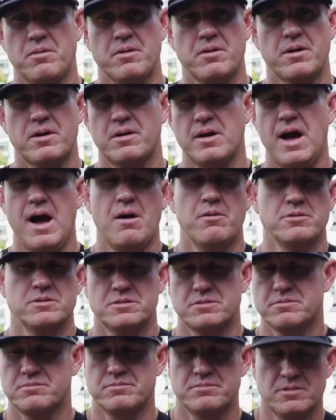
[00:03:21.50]
were, I
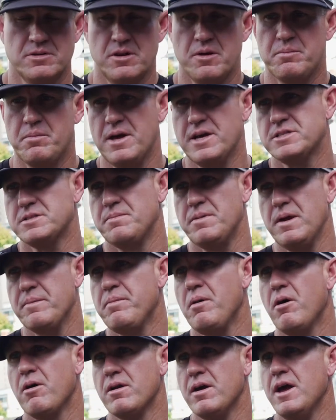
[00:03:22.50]
was you know, blessed to be a
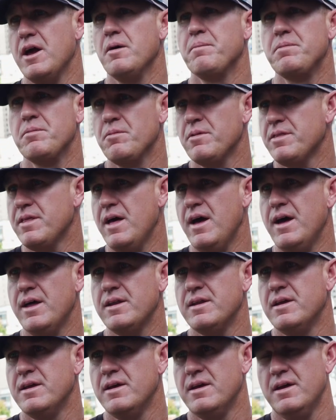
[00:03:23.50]
part of helping with that.
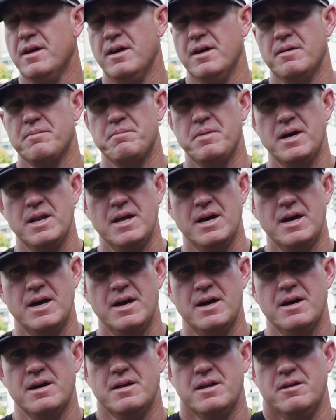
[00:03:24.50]
But
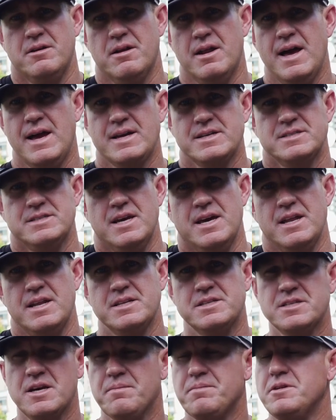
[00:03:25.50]
uh, you know, like I said,
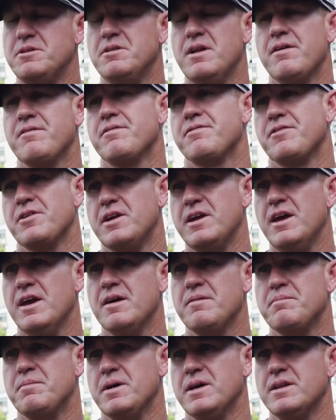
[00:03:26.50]
it's something you never
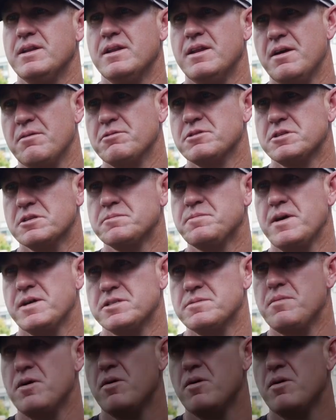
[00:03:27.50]
forget, but it was a special